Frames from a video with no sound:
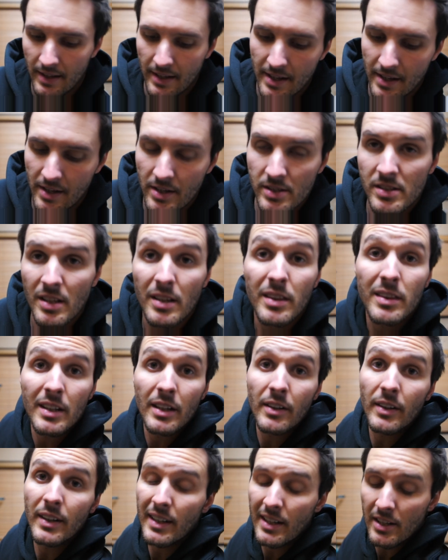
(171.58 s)
Here's the
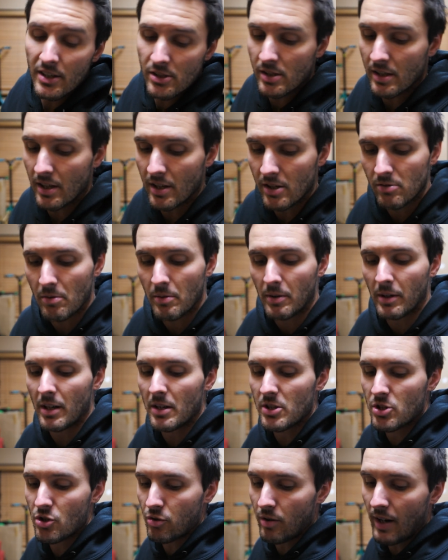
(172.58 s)
theory. Here's here's what we're
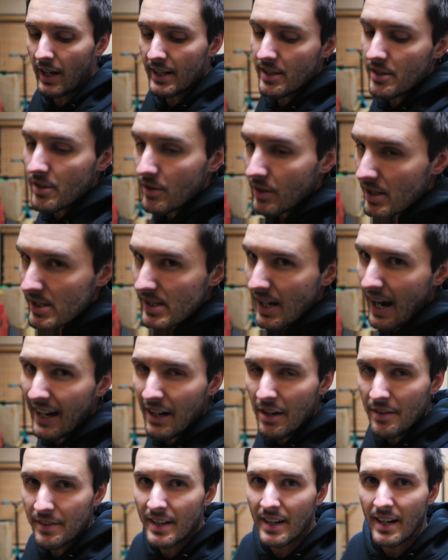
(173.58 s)
gonna try to do because I
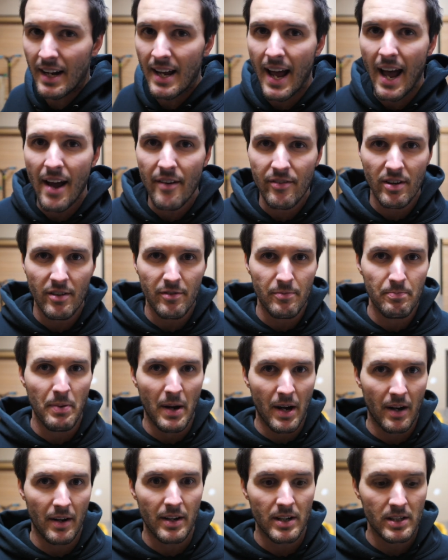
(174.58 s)
don't think I have enough
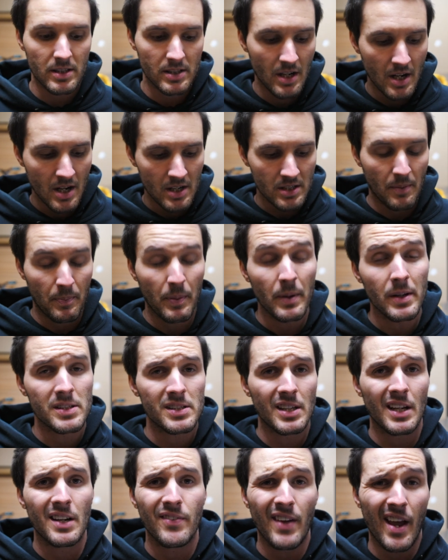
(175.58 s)
bearings to put
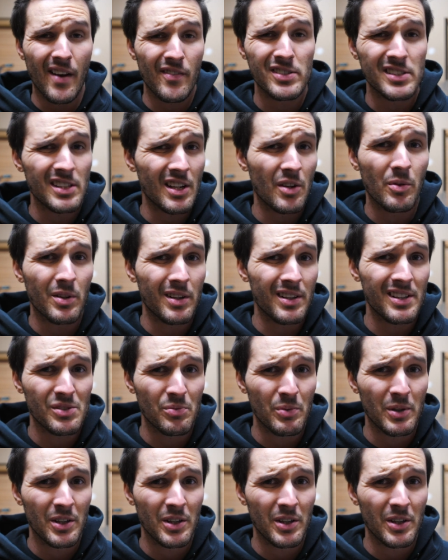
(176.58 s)
inside of every single one of these